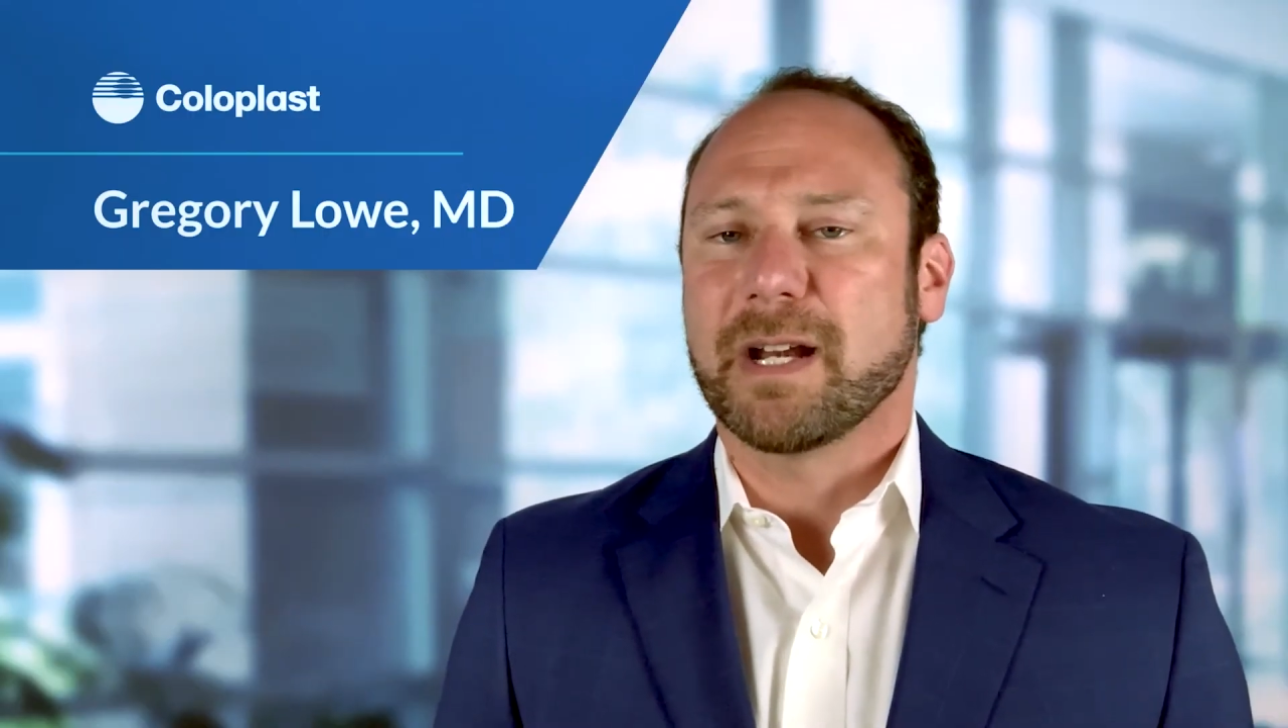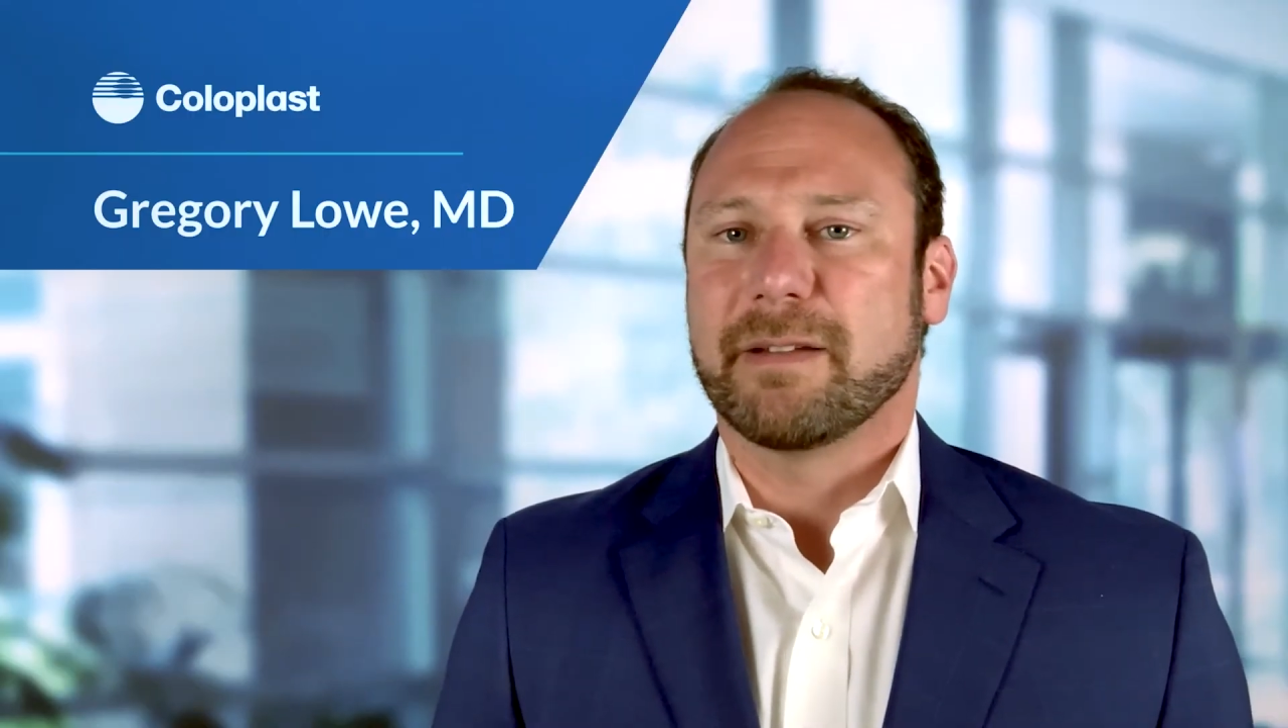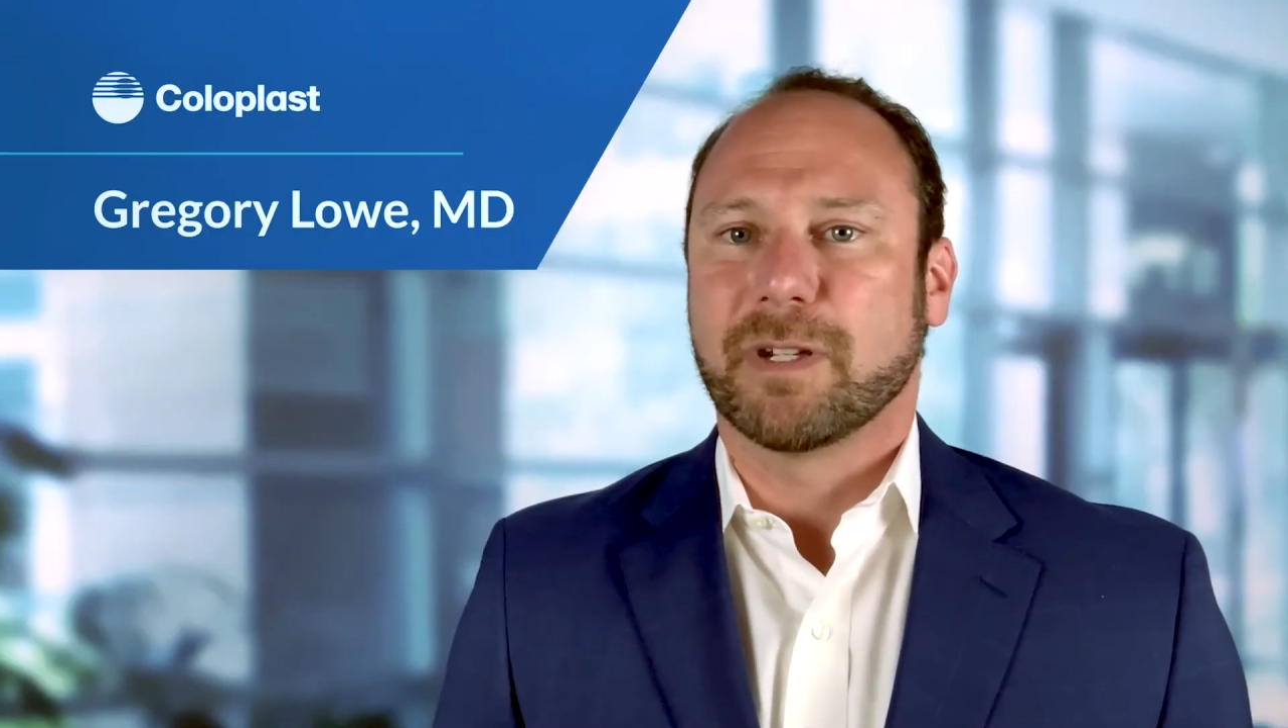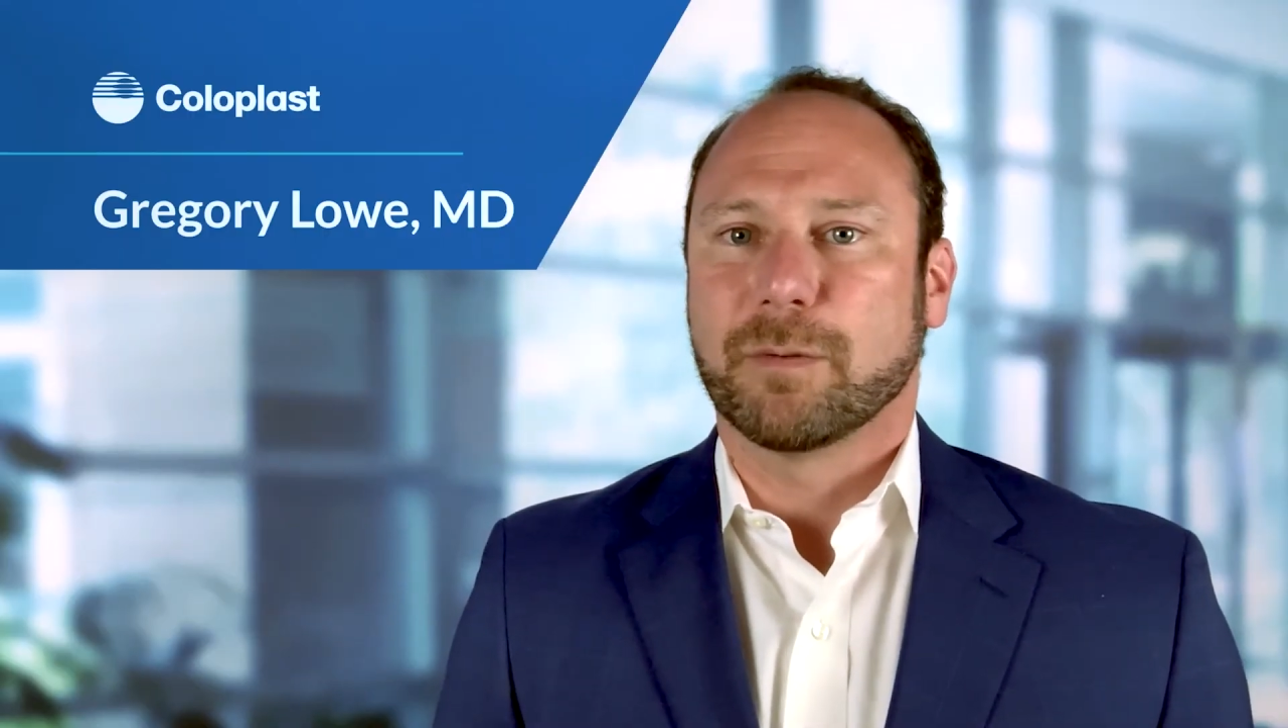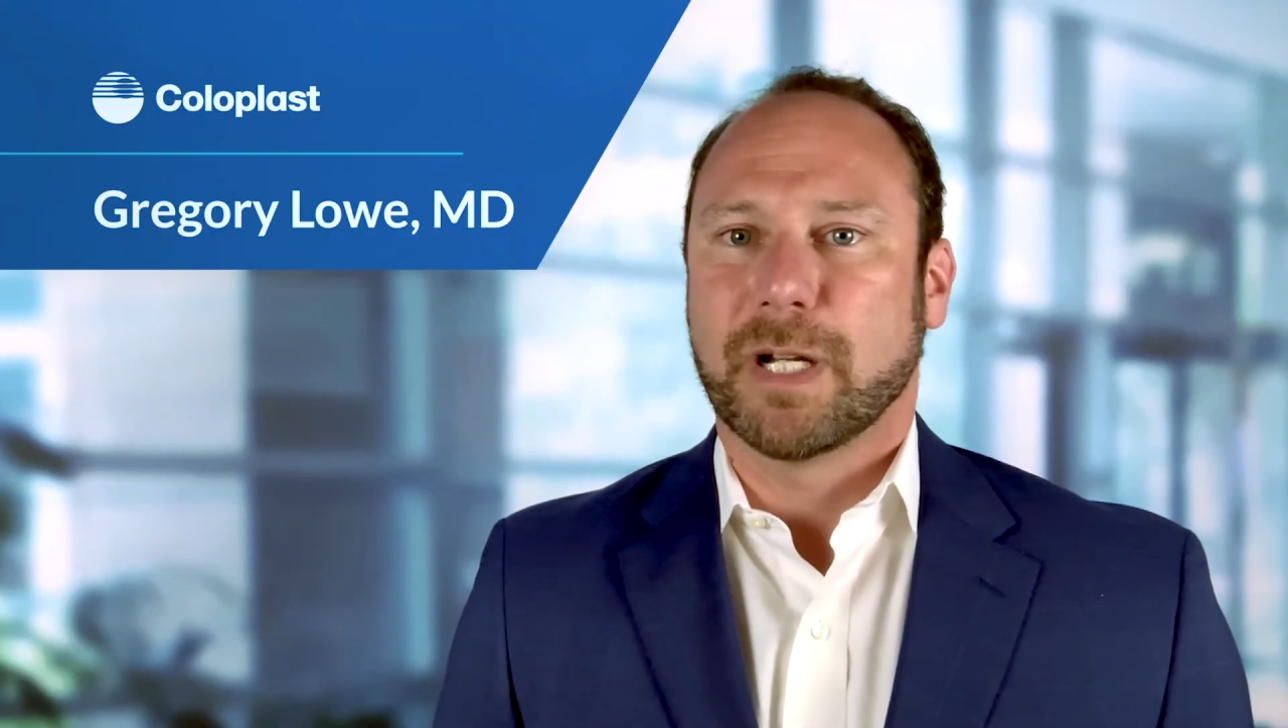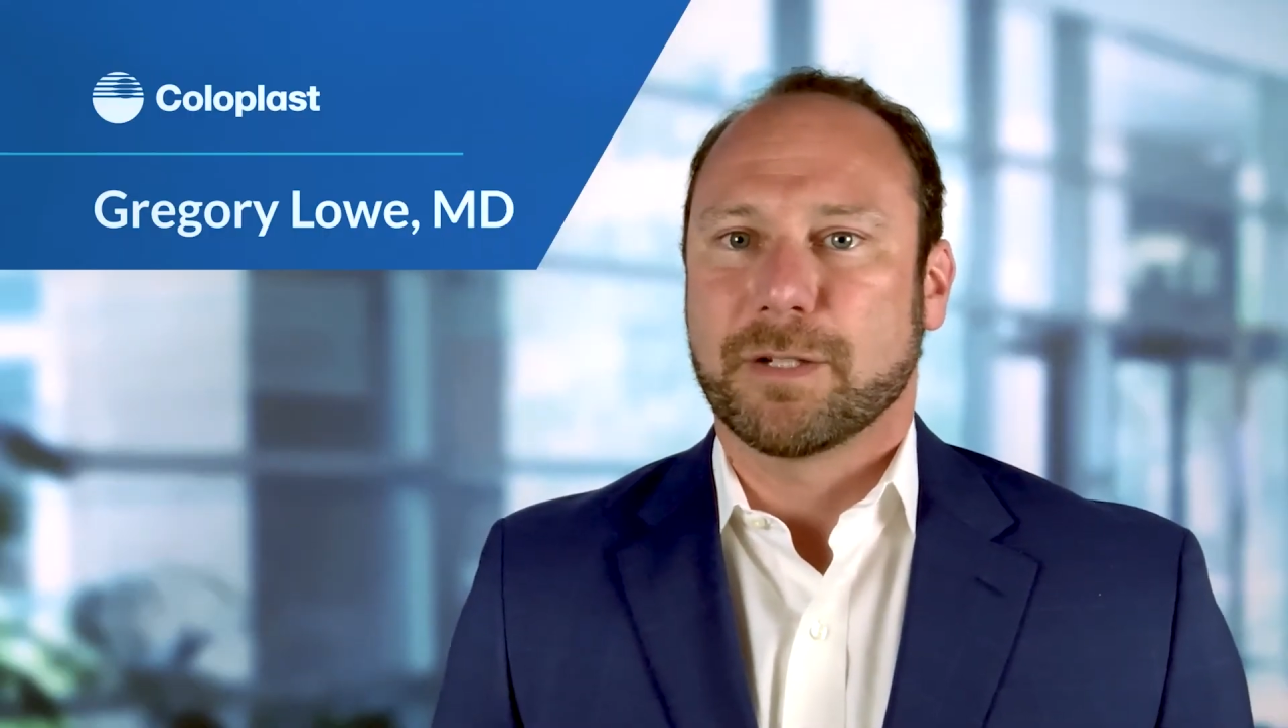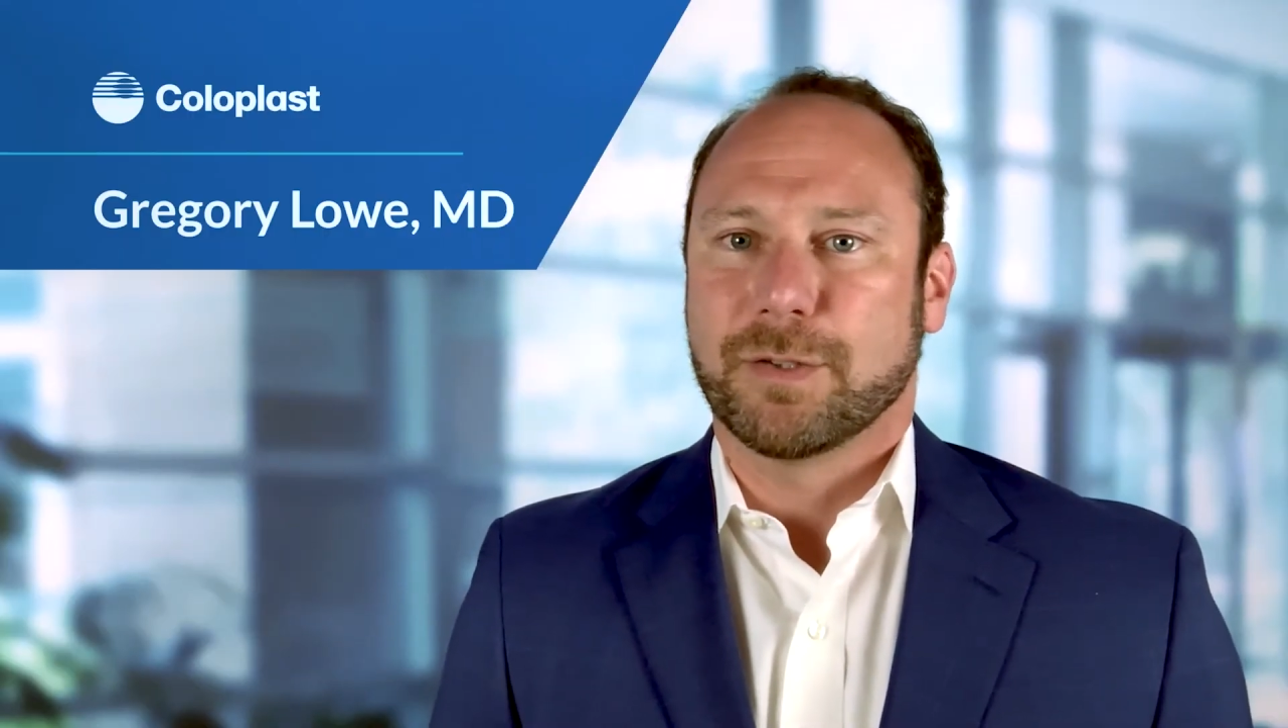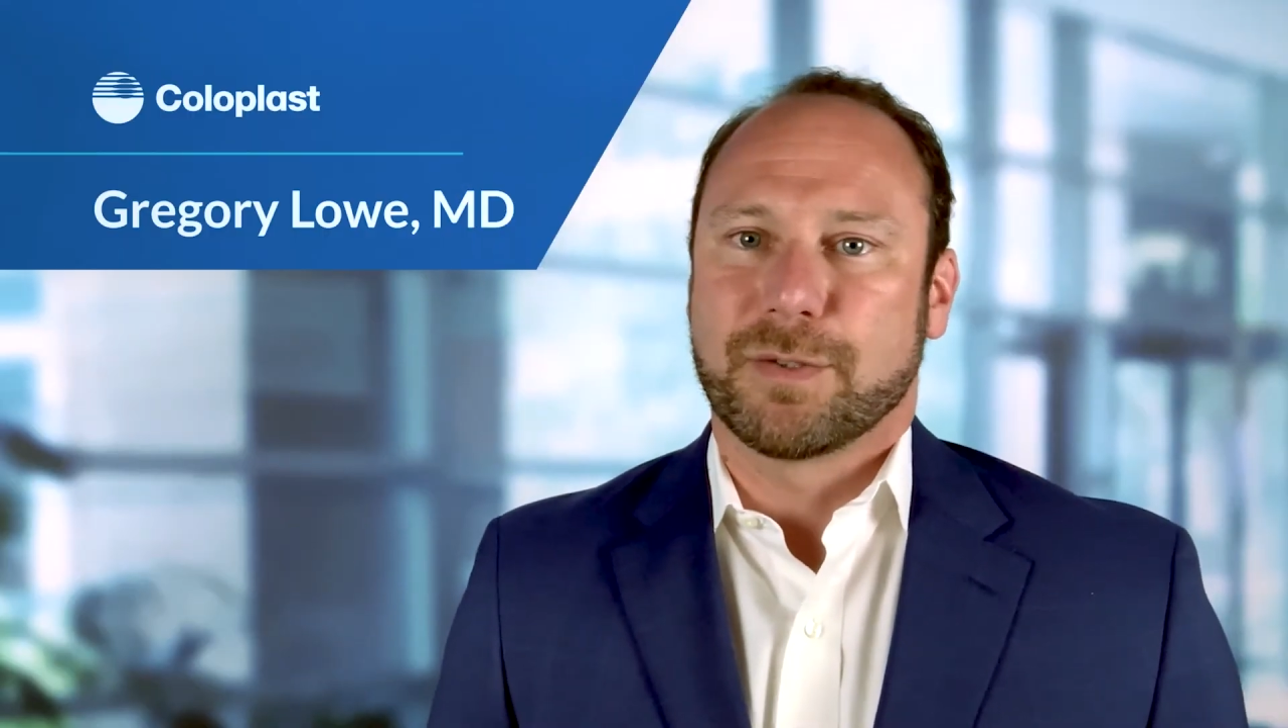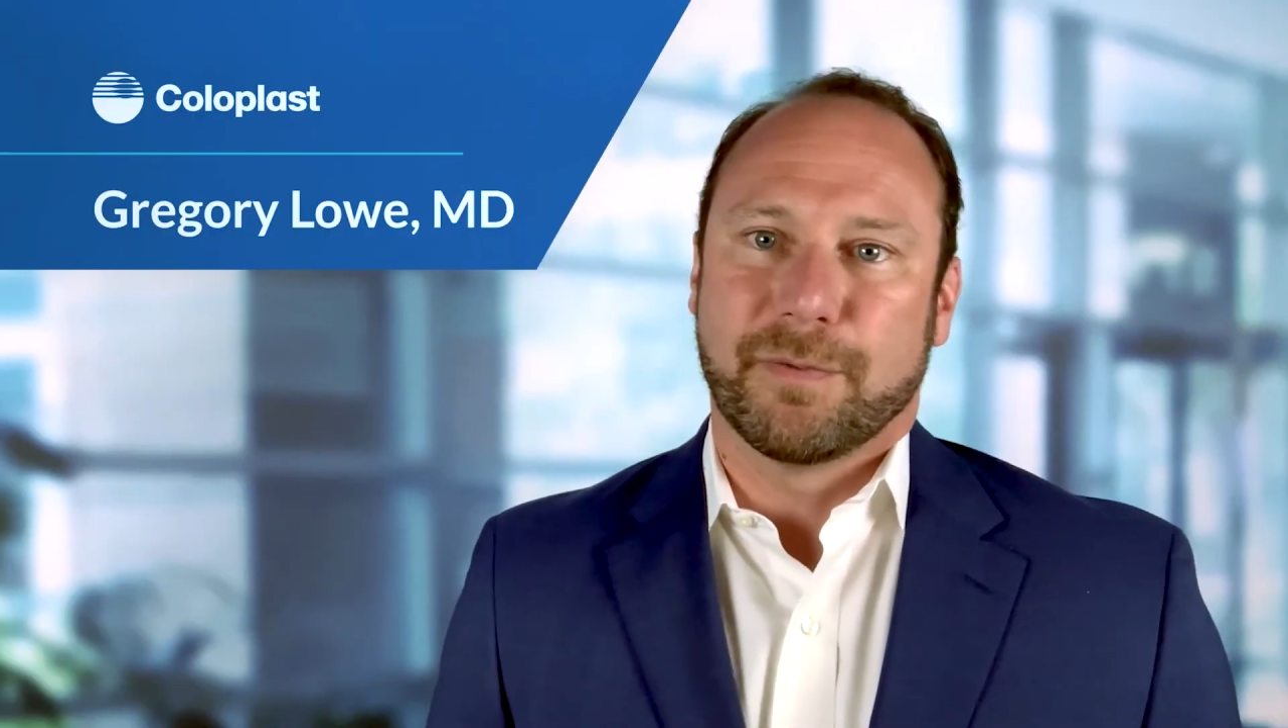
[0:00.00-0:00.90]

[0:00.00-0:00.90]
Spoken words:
having erections